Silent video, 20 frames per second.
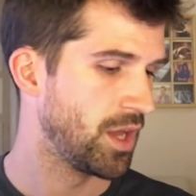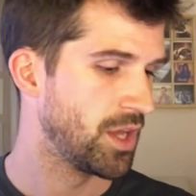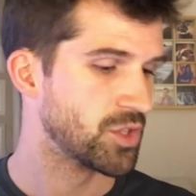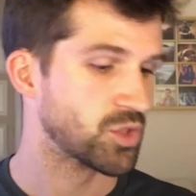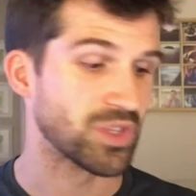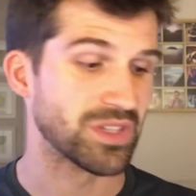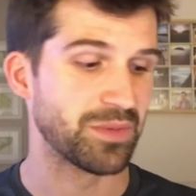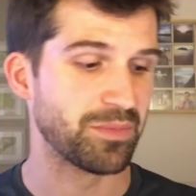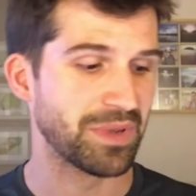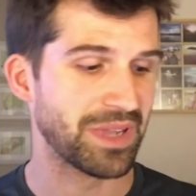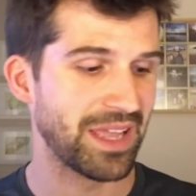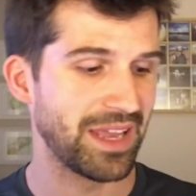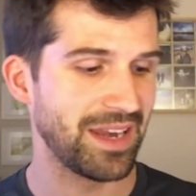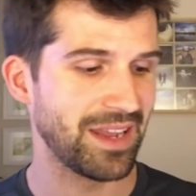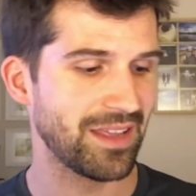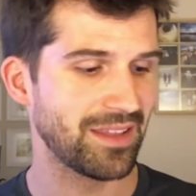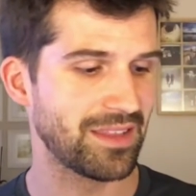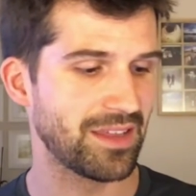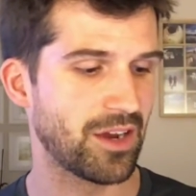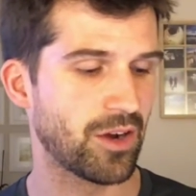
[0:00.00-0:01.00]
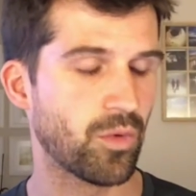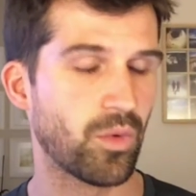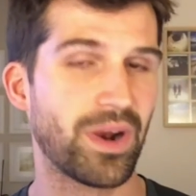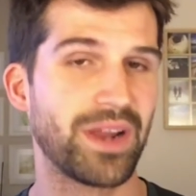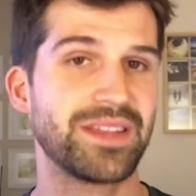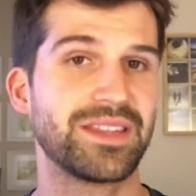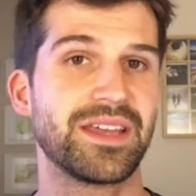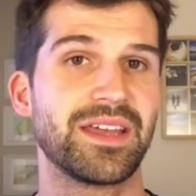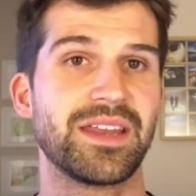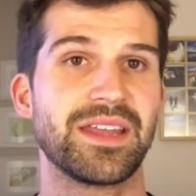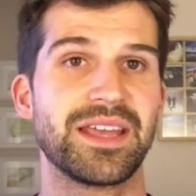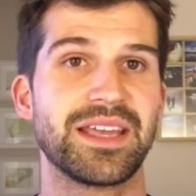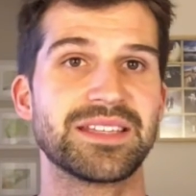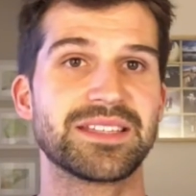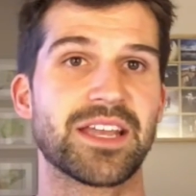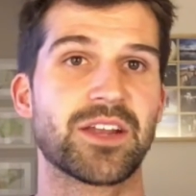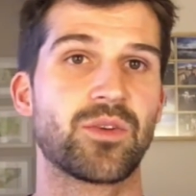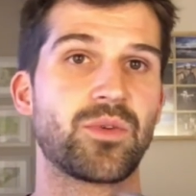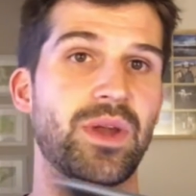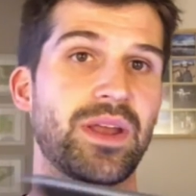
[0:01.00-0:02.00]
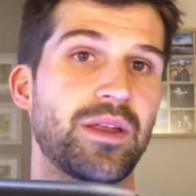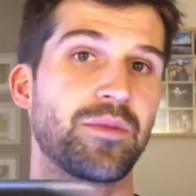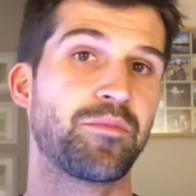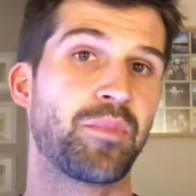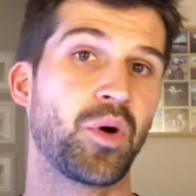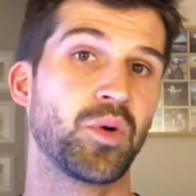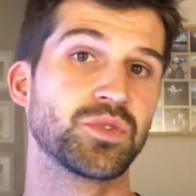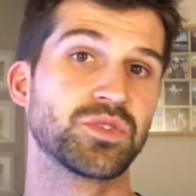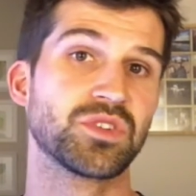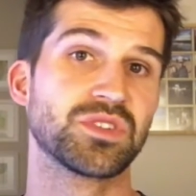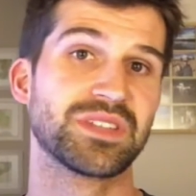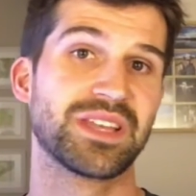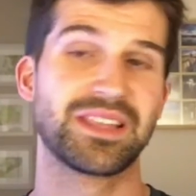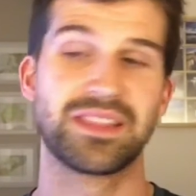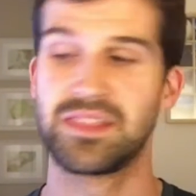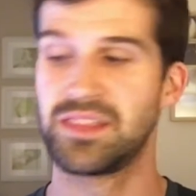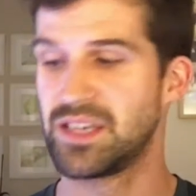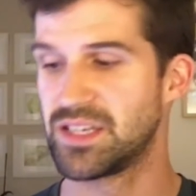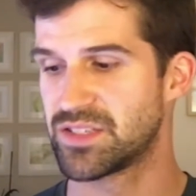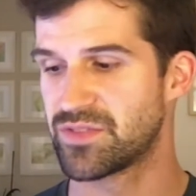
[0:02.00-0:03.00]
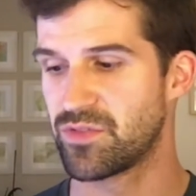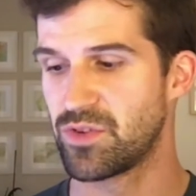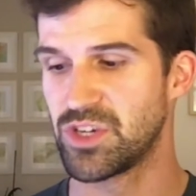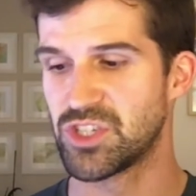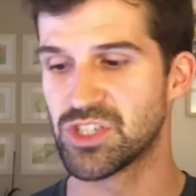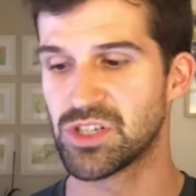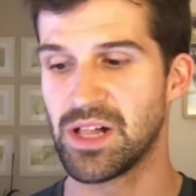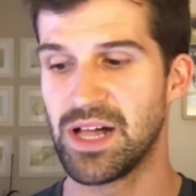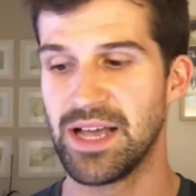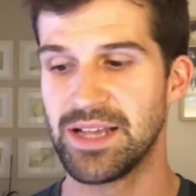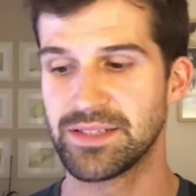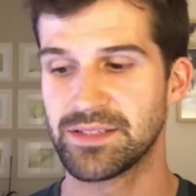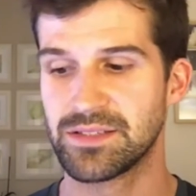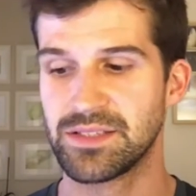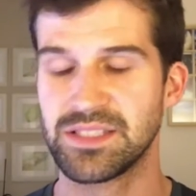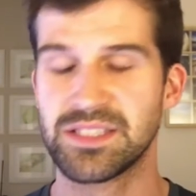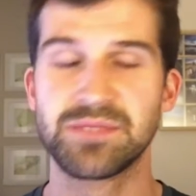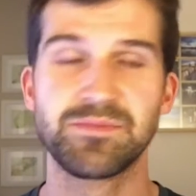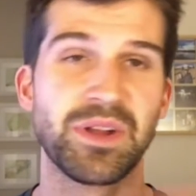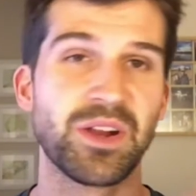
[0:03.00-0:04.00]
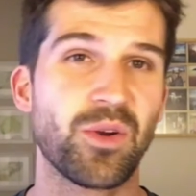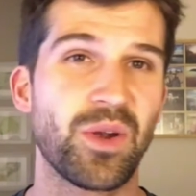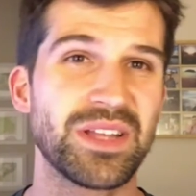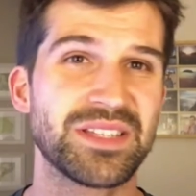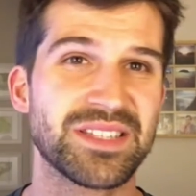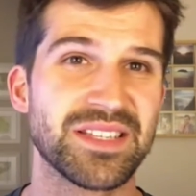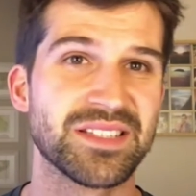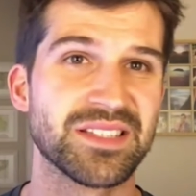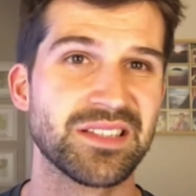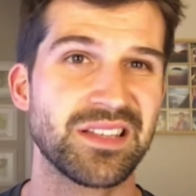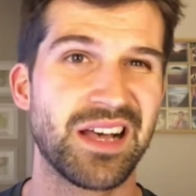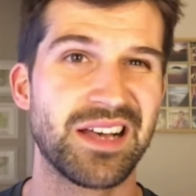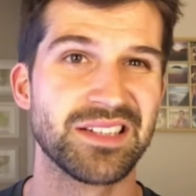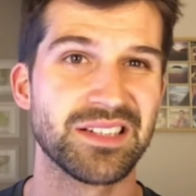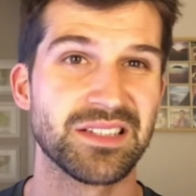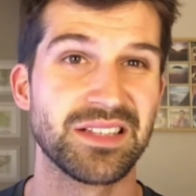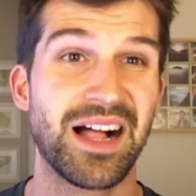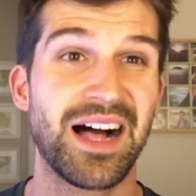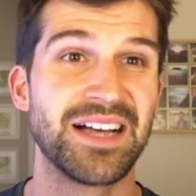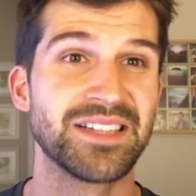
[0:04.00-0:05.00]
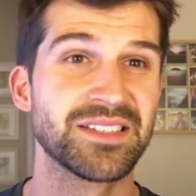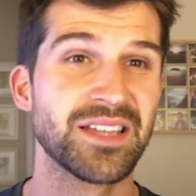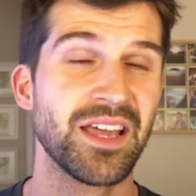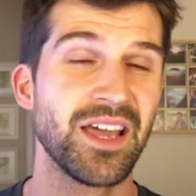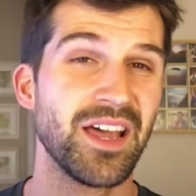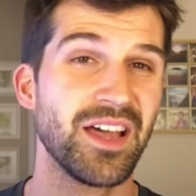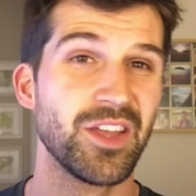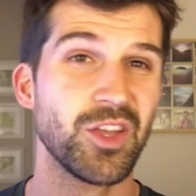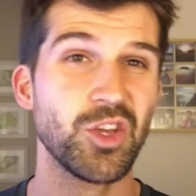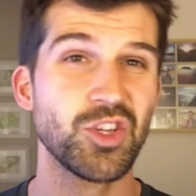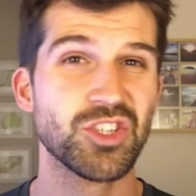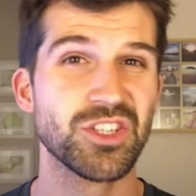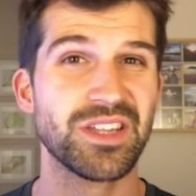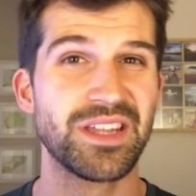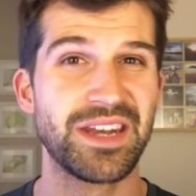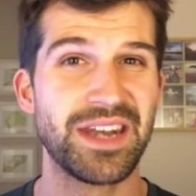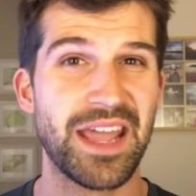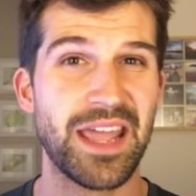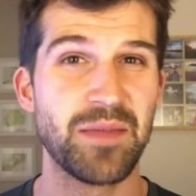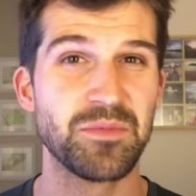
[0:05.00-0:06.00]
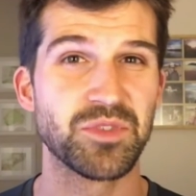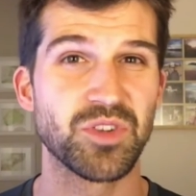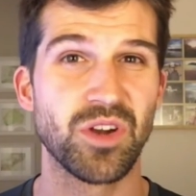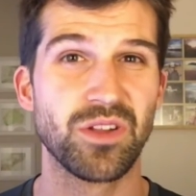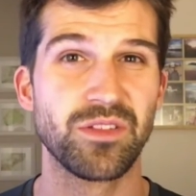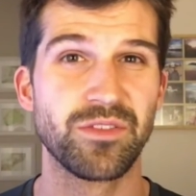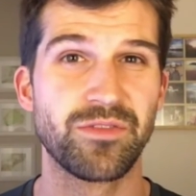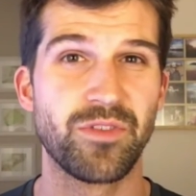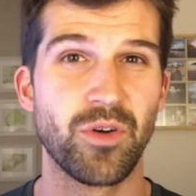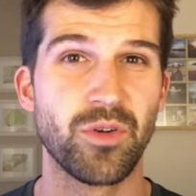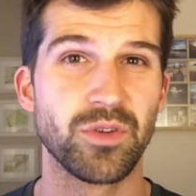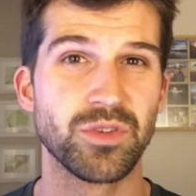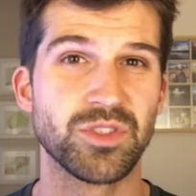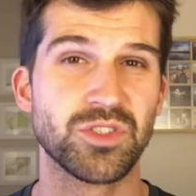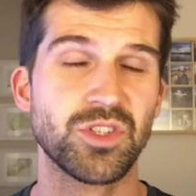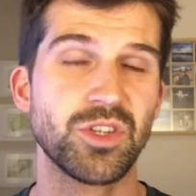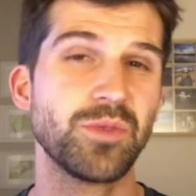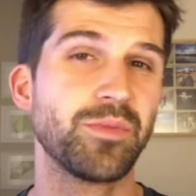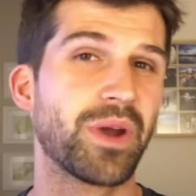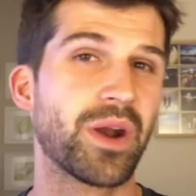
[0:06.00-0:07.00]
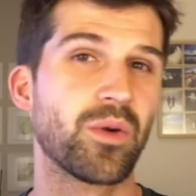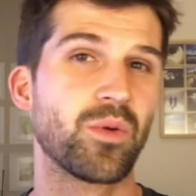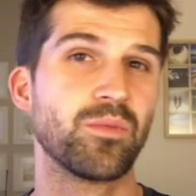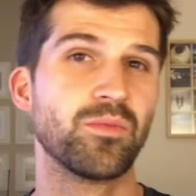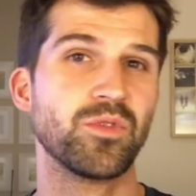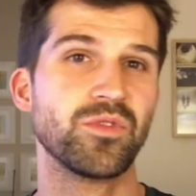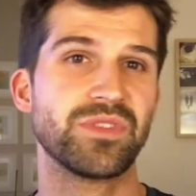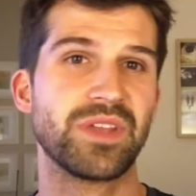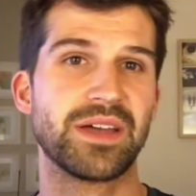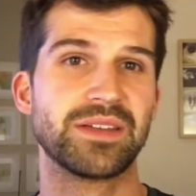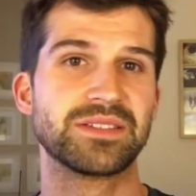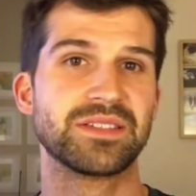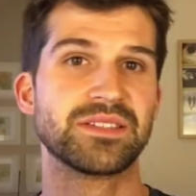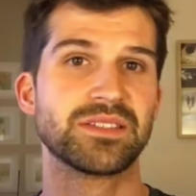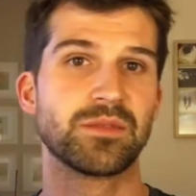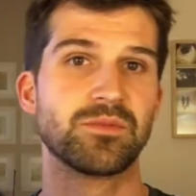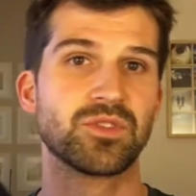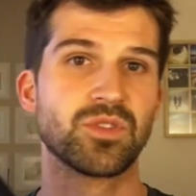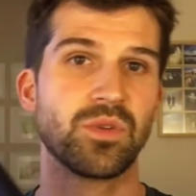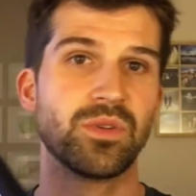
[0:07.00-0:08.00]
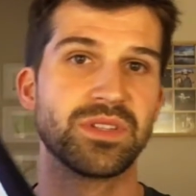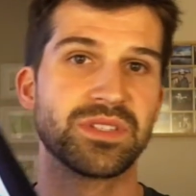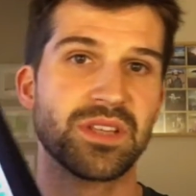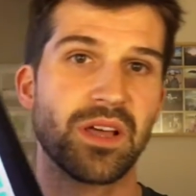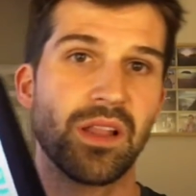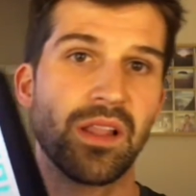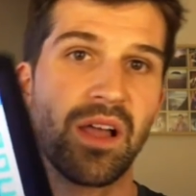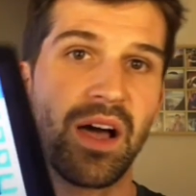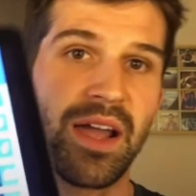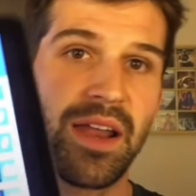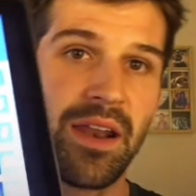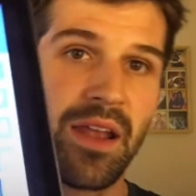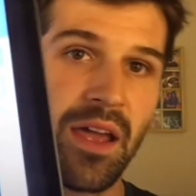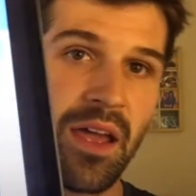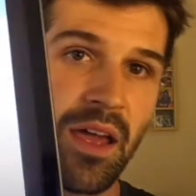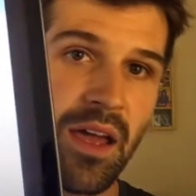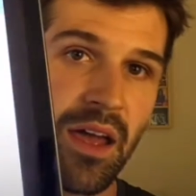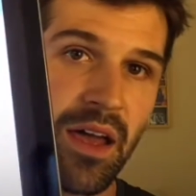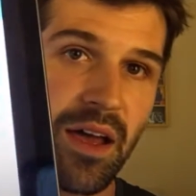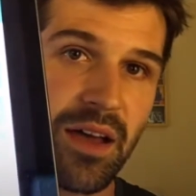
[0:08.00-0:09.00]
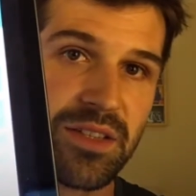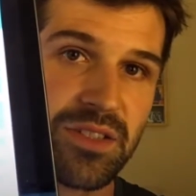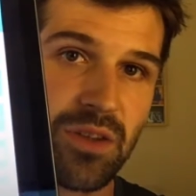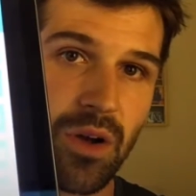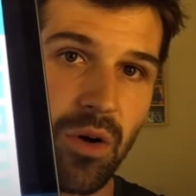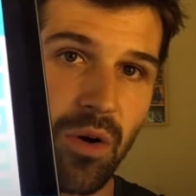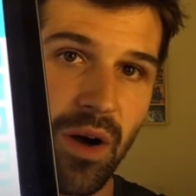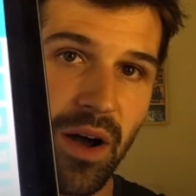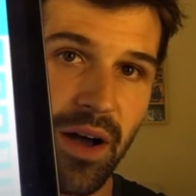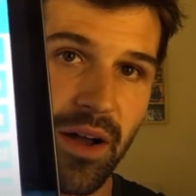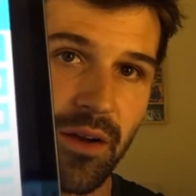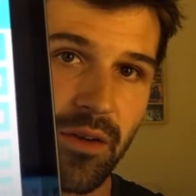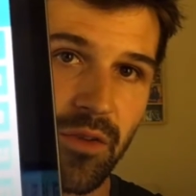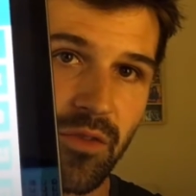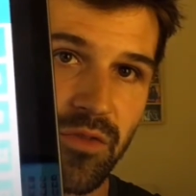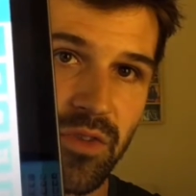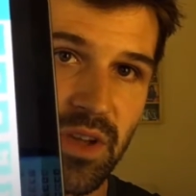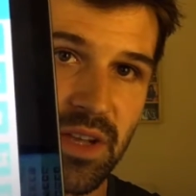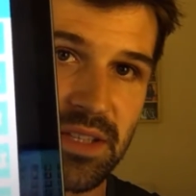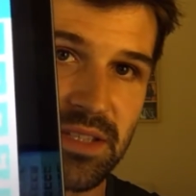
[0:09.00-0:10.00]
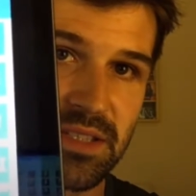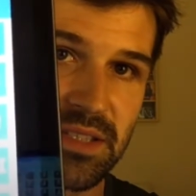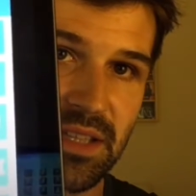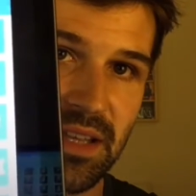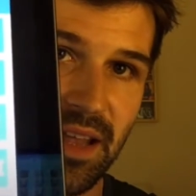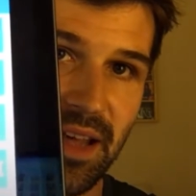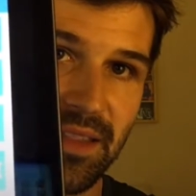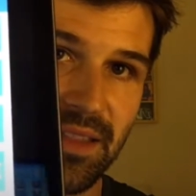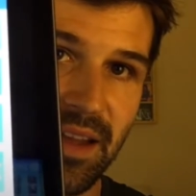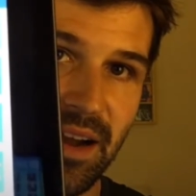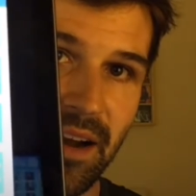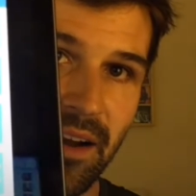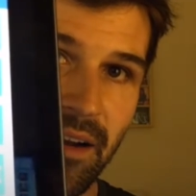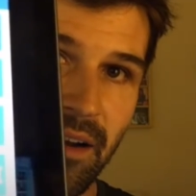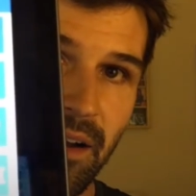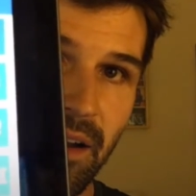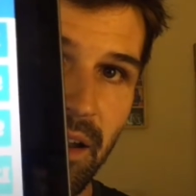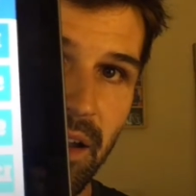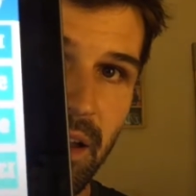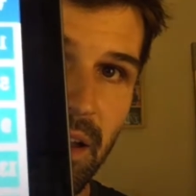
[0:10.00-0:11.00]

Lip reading: So at the beginning of the year, what I did is I created posters like this for each class. This is my grade 6 class. Usually the names are on the photos too, but I removed that since I'm showing this online. So I don't know if you can see that there.